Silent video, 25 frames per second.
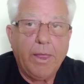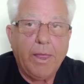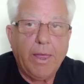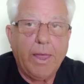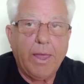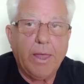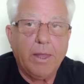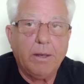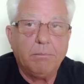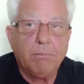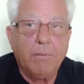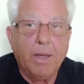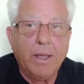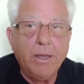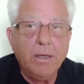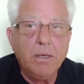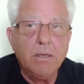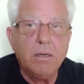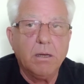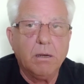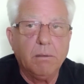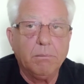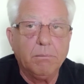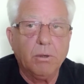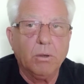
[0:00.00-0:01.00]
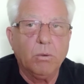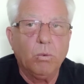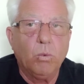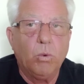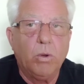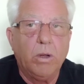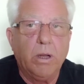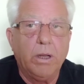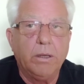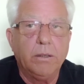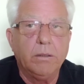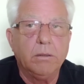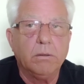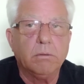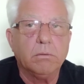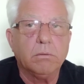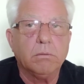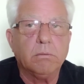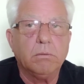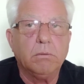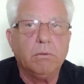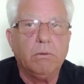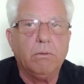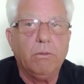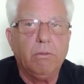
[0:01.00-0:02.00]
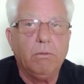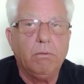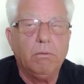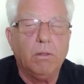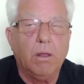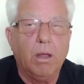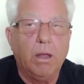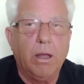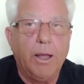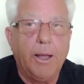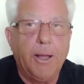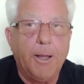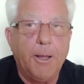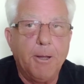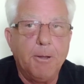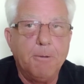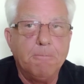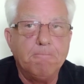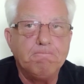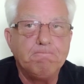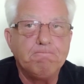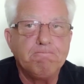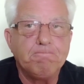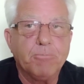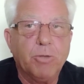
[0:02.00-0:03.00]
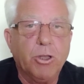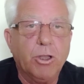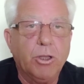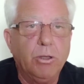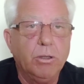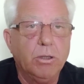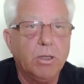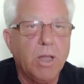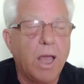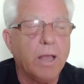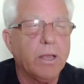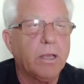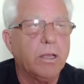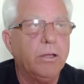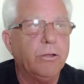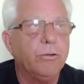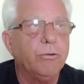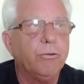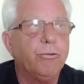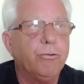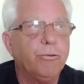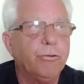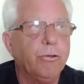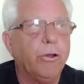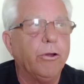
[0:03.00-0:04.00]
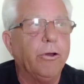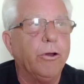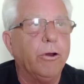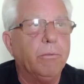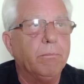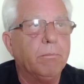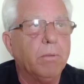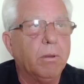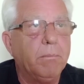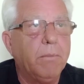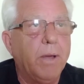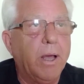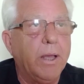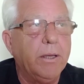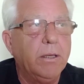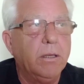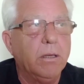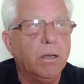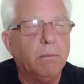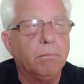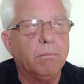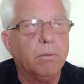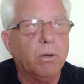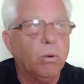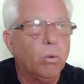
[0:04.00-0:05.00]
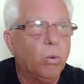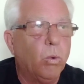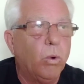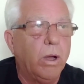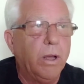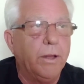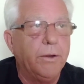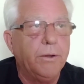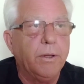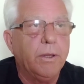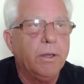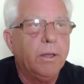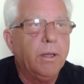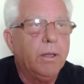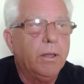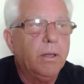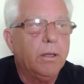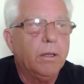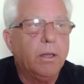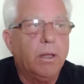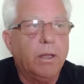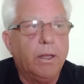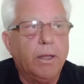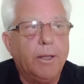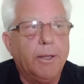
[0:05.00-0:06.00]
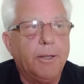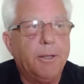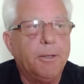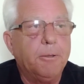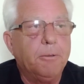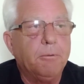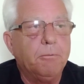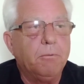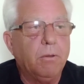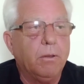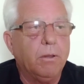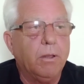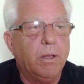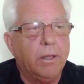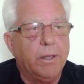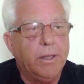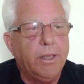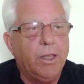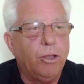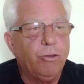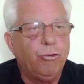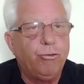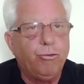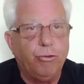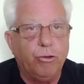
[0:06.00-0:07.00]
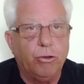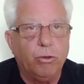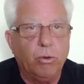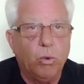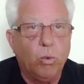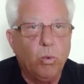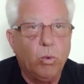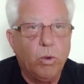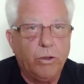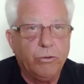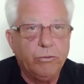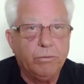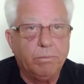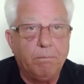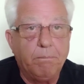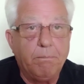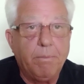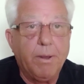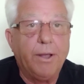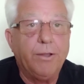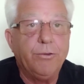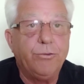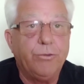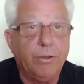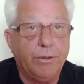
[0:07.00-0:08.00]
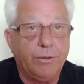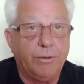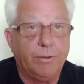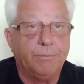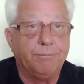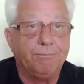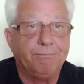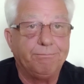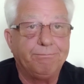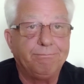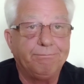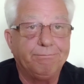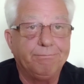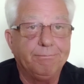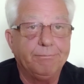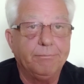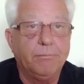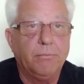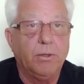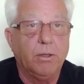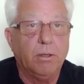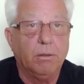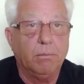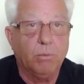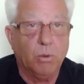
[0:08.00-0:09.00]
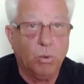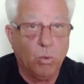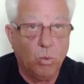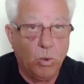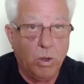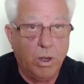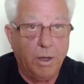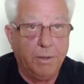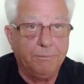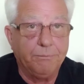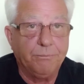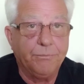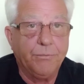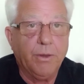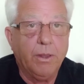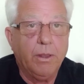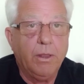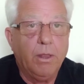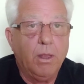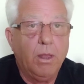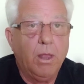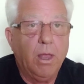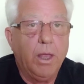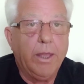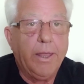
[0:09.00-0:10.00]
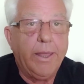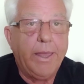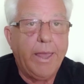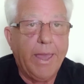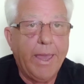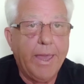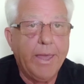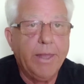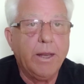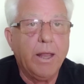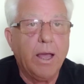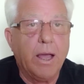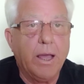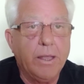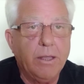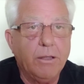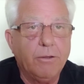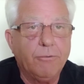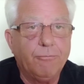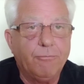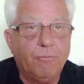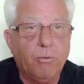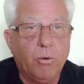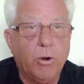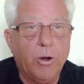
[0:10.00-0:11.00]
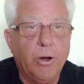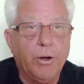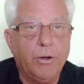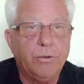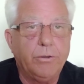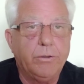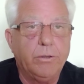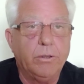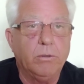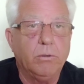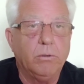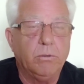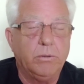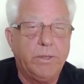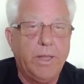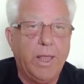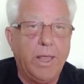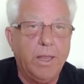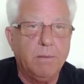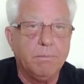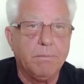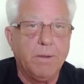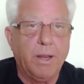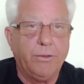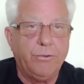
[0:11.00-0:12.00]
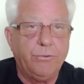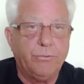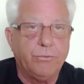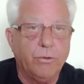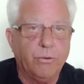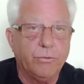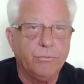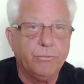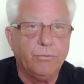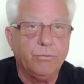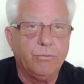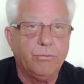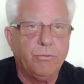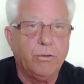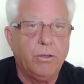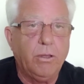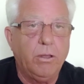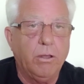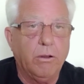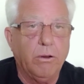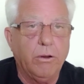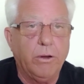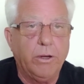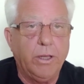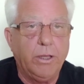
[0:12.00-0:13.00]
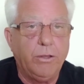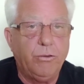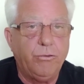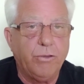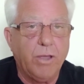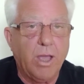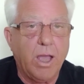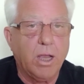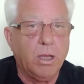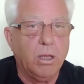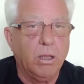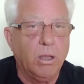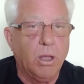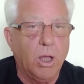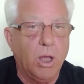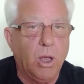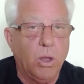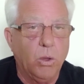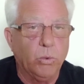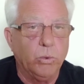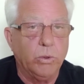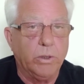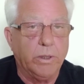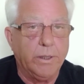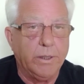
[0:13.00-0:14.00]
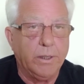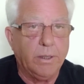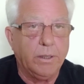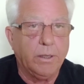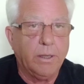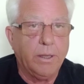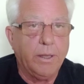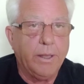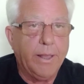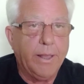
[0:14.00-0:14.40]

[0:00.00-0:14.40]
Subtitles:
And my number one, not concern, but my number one issue was budget. Number one, can I afford to take my Social Security check only